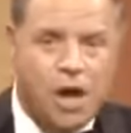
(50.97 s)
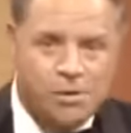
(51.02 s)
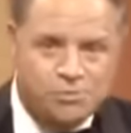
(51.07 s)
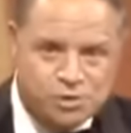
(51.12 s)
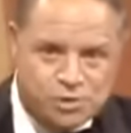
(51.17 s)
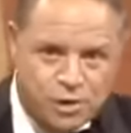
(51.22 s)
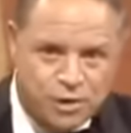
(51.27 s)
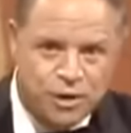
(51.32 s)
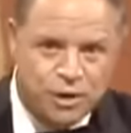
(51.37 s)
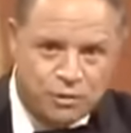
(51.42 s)
Neil
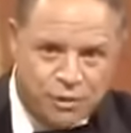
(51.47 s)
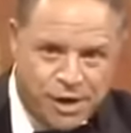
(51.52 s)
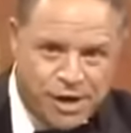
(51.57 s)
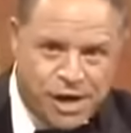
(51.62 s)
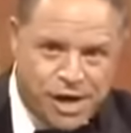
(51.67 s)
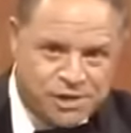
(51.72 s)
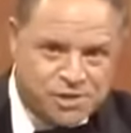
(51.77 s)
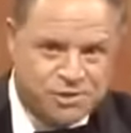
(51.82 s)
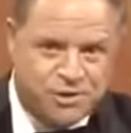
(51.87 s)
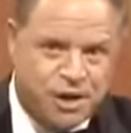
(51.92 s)
Armstrong, the
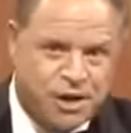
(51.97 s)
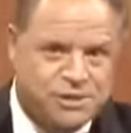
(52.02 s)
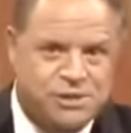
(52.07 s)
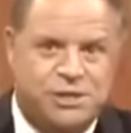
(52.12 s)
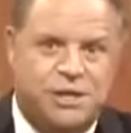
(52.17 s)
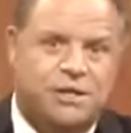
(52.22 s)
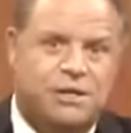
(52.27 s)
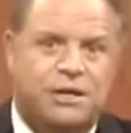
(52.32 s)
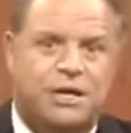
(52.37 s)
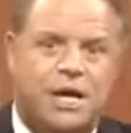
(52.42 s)
great astronaut,
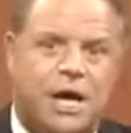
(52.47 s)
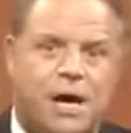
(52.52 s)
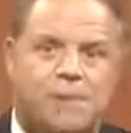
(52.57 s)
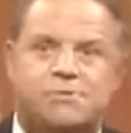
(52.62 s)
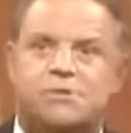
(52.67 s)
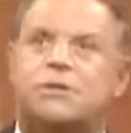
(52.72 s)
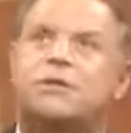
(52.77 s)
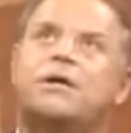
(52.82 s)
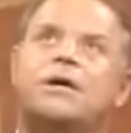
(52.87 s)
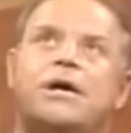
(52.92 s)
said in the
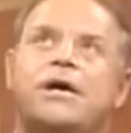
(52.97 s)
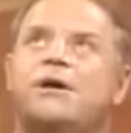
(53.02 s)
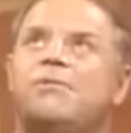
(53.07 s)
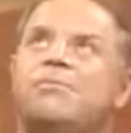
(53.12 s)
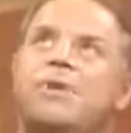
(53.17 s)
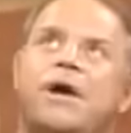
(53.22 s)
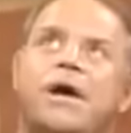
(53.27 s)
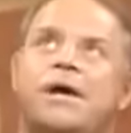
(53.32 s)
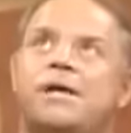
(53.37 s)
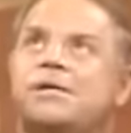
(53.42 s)
capsule, "Hey,
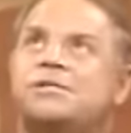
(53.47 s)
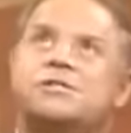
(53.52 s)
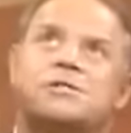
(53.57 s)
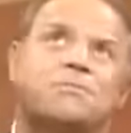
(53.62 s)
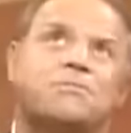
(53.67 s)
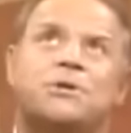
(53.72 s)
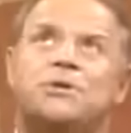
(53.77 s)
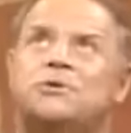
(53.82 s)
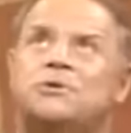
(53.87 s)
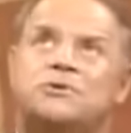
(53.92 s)
man, is
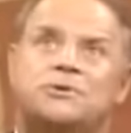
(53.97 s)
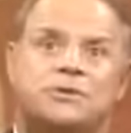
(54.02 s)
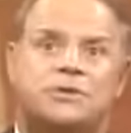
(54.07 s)
the moon."